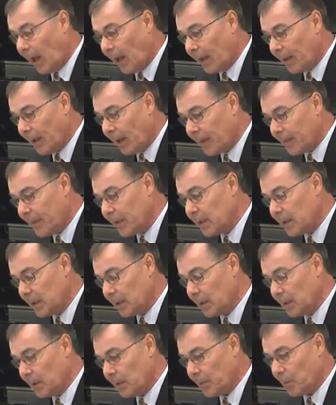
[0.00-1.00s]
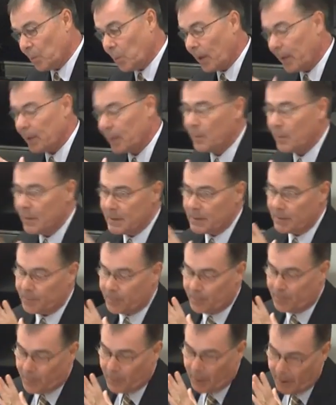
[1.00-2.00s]
think one of the
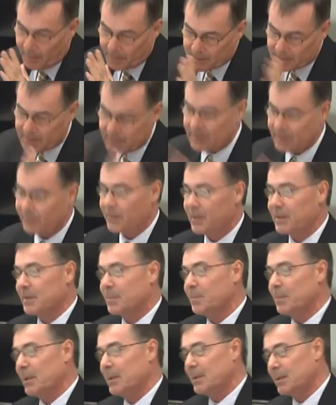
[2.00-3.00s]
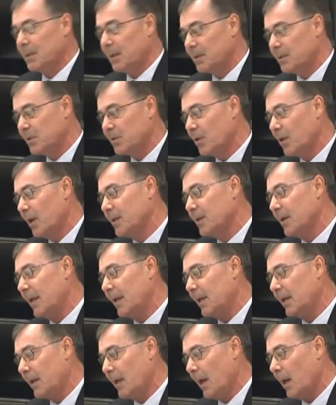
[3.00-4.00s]
purposes of this meeting is trying to eke
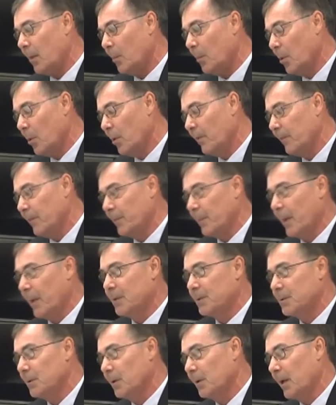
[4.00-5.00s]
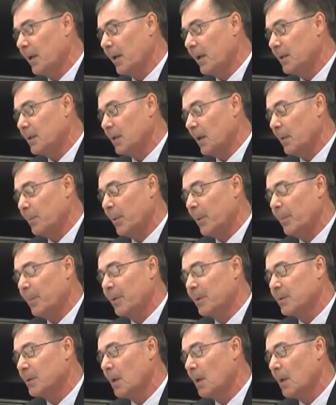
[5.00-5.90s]
out more information on NHIP, because